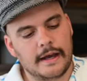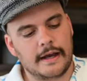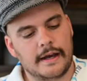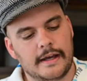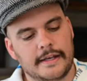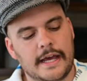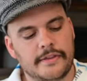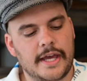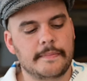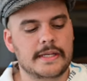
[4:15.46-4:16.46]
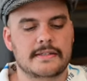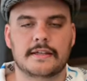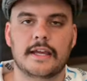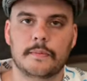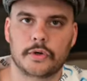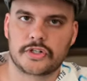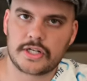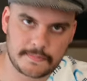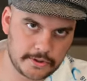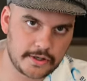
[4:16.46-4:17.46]
Uh, now that makes the camera
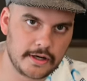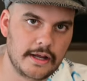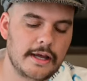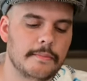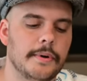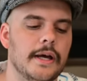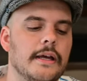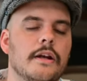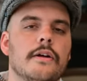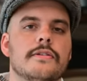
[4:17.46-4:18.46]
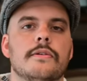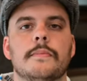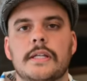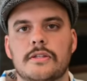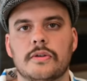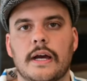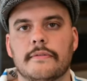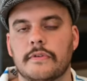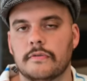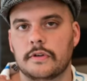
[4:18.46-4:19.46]
cheaper, but it also means you
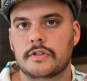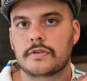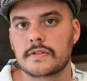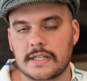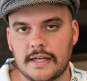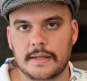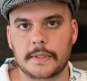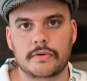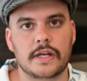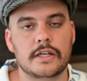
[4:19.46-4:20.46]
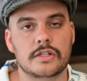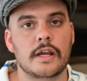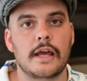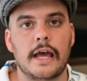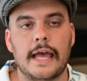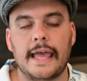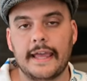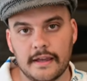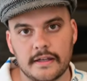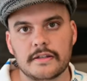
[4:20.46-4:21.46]
have reduced dynamic range
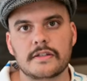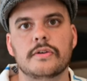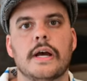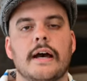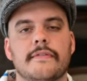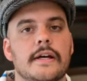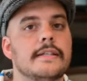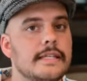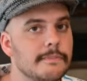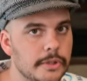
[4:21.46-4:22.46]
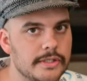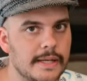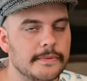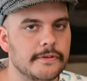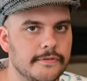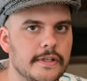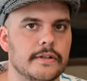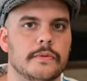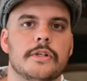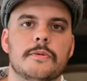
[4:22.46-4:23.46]
and you have a deeper depth of
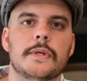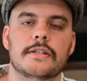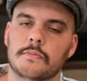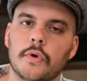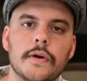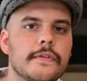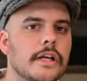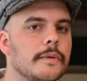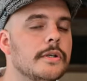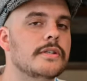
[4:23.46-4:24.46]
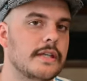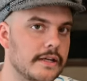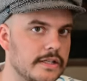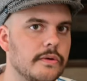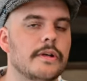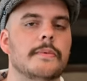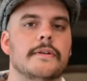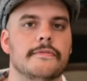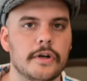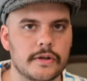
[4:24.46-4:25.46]
field, which means more of your image is actually going to be
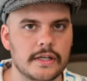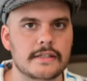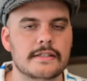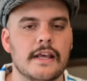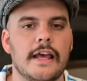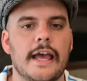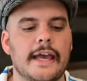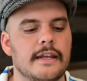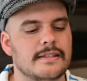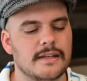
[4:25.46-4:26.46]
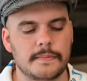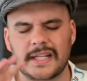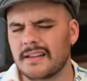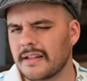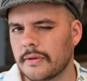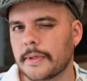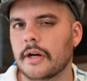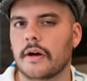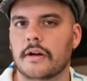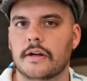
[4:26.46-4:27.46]
in focus and it's gonna be a little bit
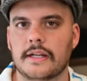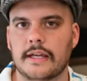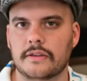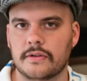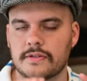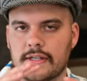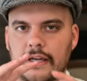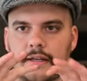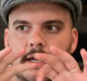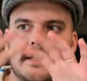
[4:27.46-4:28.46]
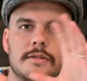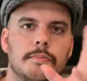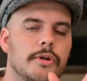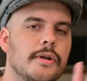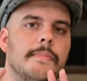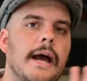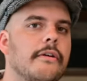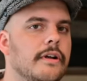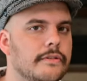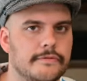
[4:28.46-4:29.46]
harder to get those like nice blurry
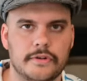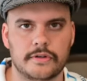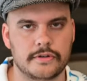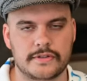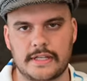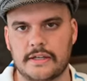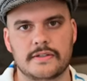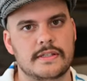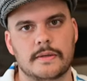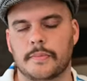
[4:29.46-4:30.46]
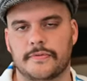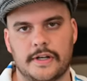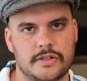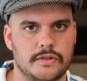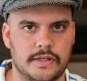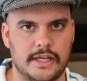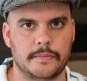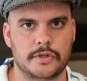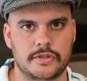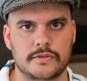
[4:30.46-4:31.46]
background photos that you see in professional
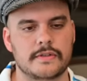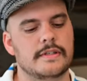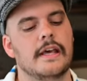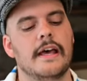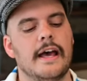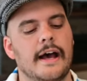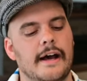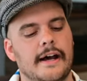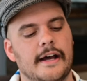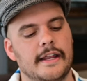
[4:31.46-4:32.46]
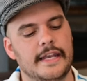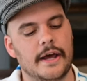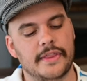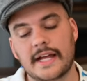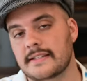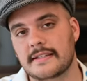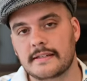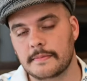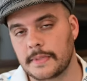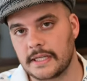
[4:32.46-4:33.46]
camera shoots. Uh, now
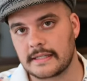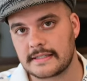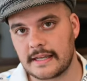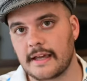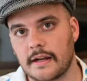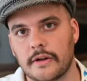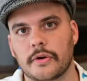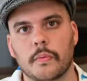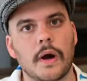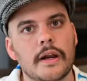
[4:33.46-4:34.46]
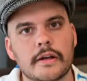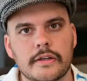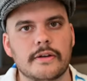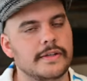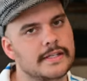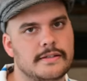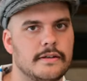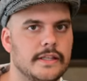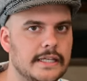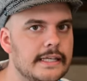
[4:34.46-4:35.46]
that being said, underwater you don't
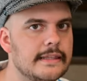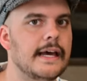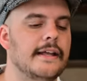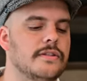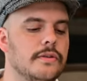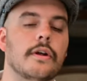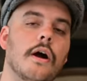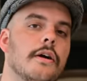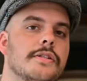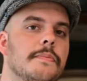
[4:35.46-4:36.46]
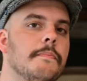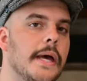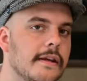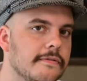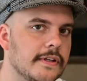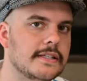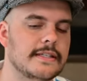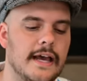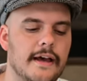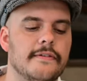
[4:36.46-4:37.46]
necessarily need that, so there are some benefits
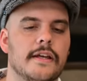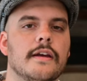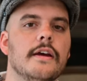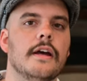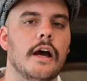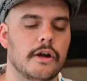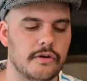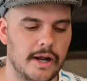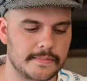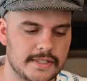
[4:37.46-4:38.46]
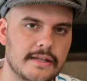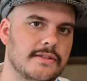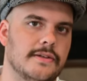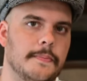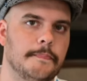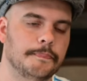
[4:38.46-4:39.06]
to having a crop sensor.